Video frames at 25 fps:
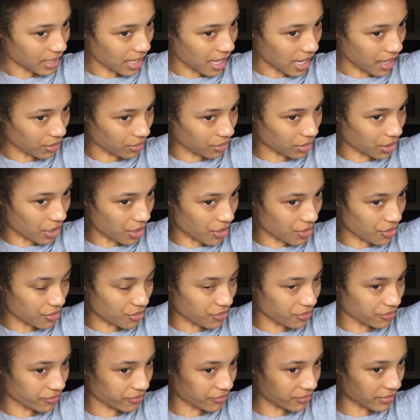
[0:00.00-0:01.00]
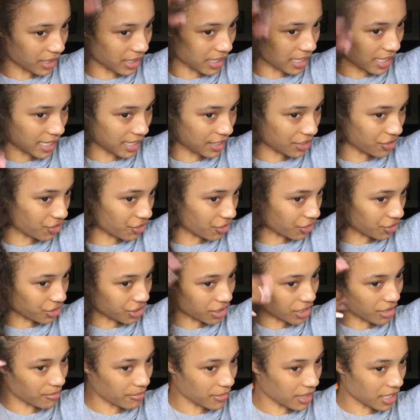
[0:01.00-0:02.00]
I don't know, an inch or
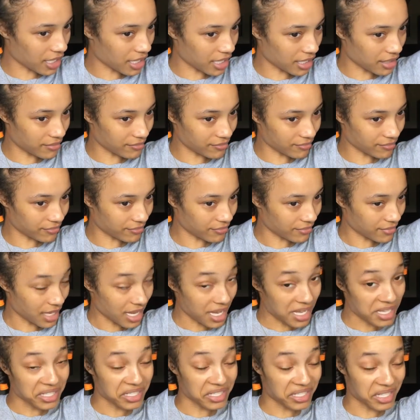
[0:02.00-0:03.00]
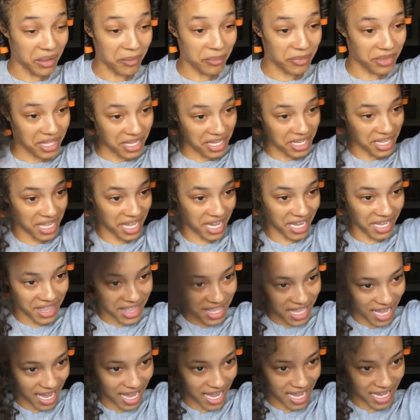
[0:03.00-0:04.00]
something like
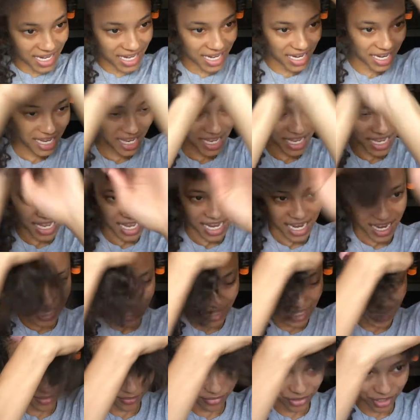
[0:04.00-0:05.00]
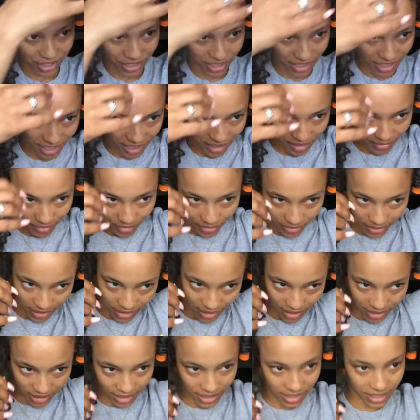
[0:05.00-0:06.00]
that. And then I'm just gonna
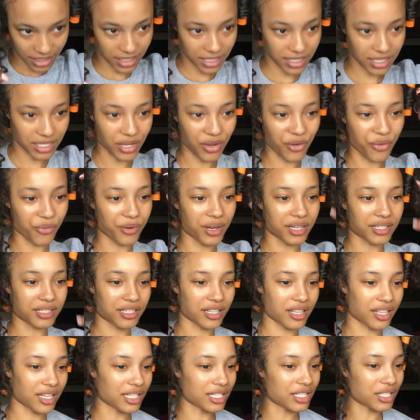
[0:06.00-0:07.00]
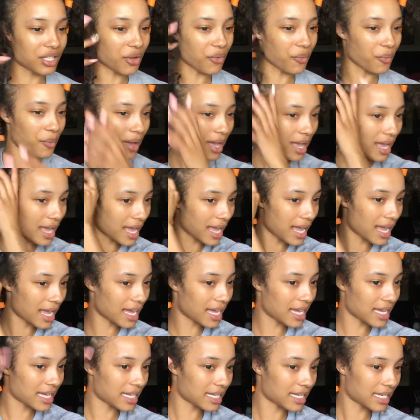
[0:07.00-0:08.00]
put the rest of this
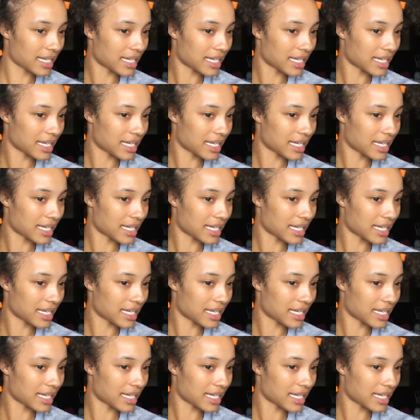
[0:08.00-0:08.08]
away.